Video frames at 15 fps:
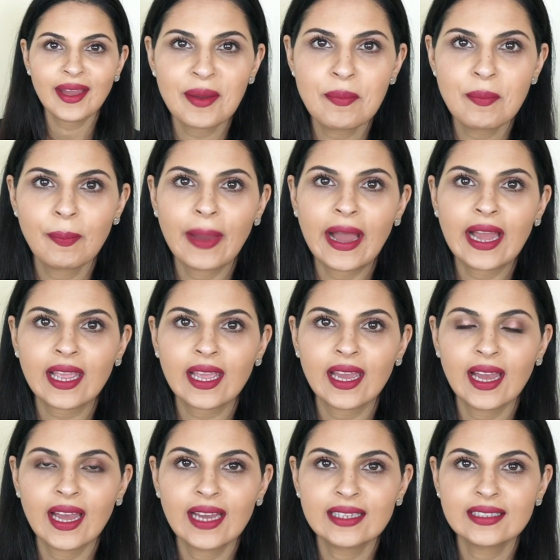I'm back,
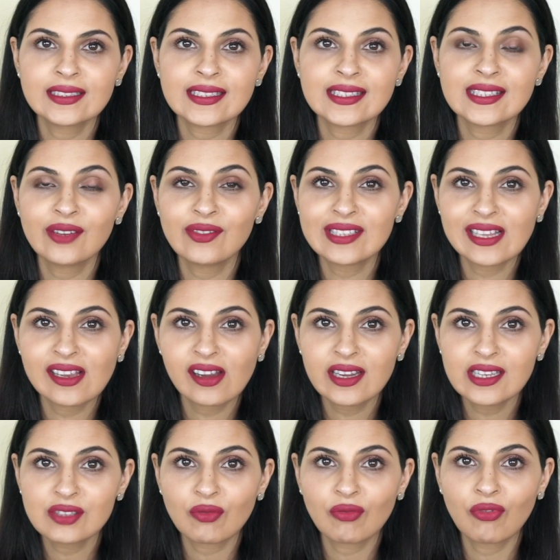and seriously
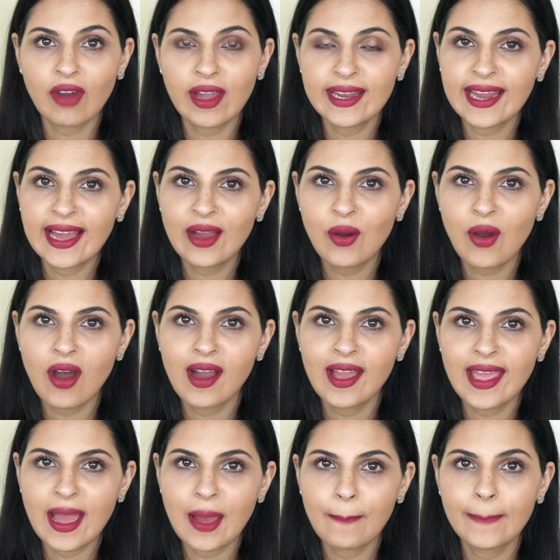guys, right now I
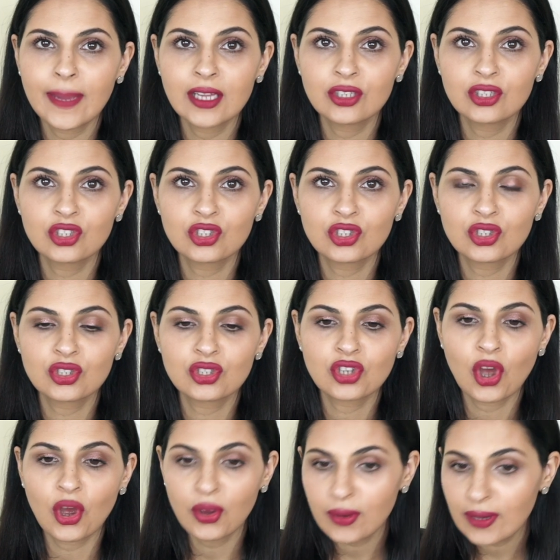am
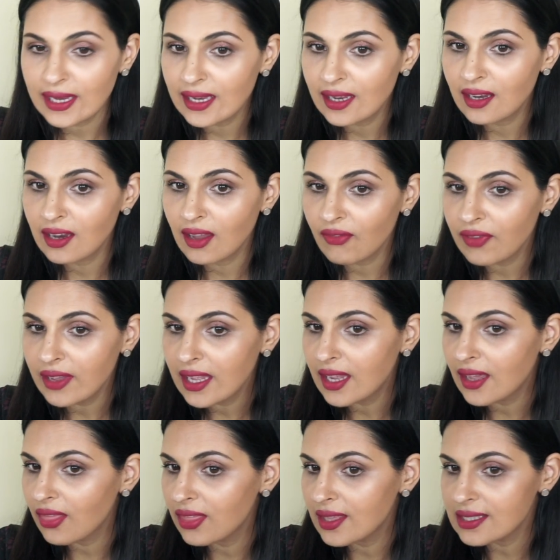totally loving
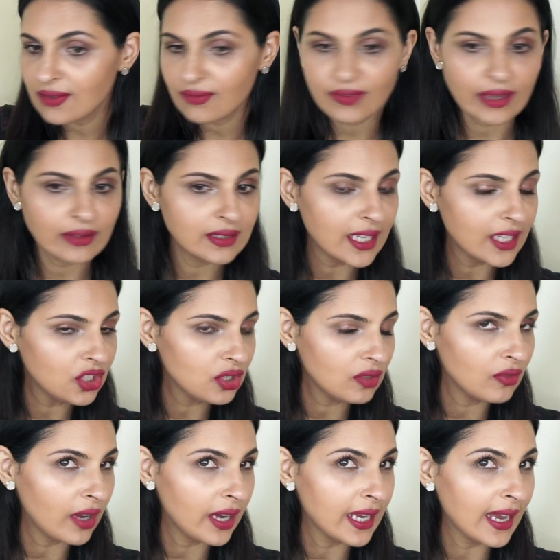this foundation
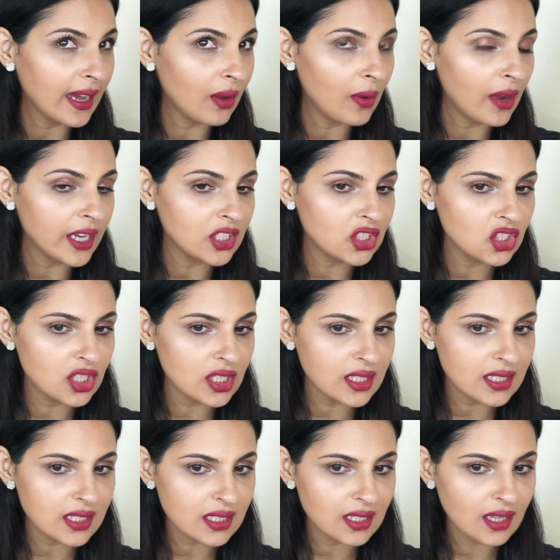right now. I
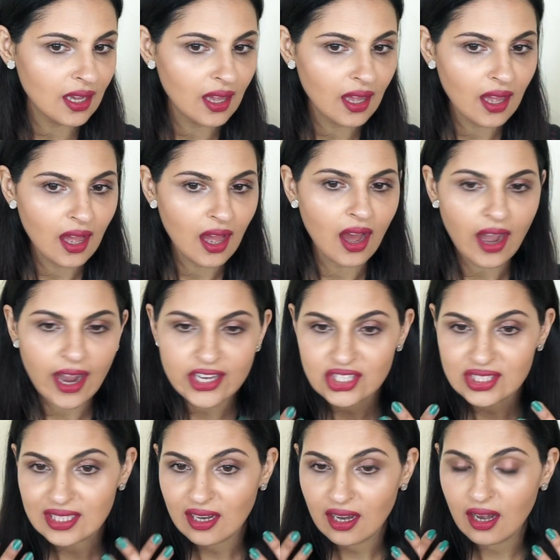just
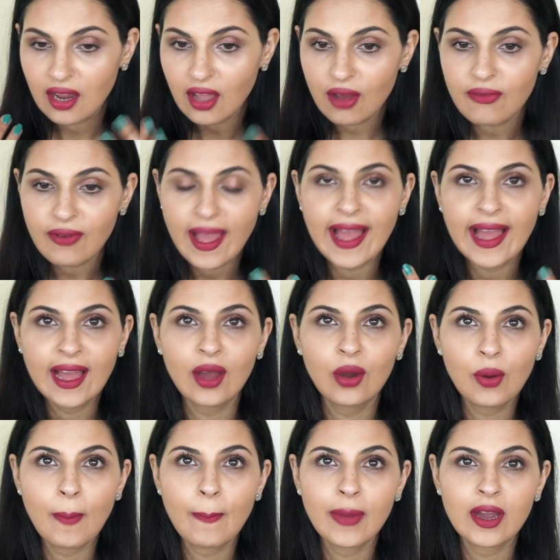love
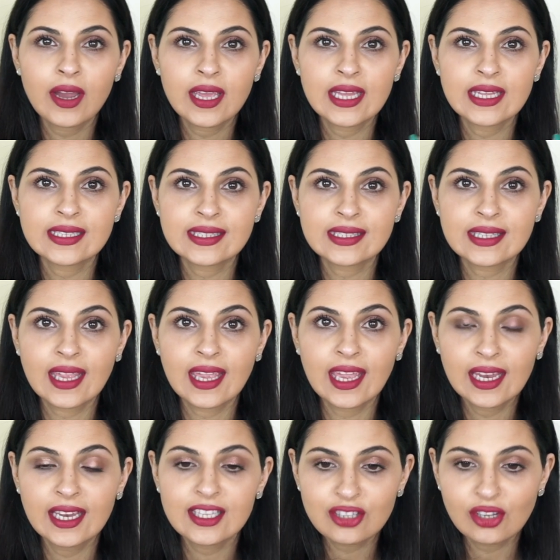how my
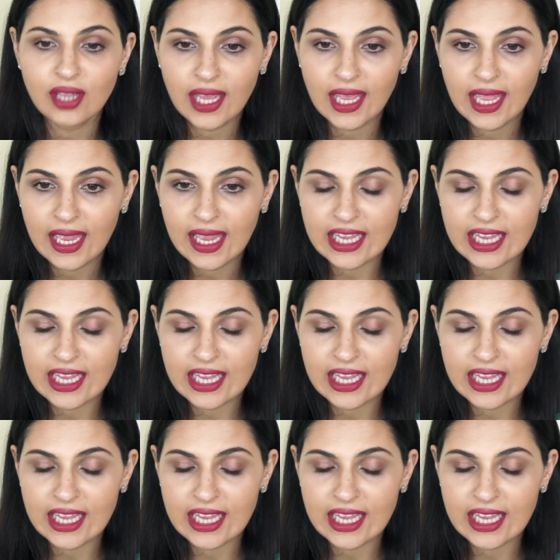skin is looking.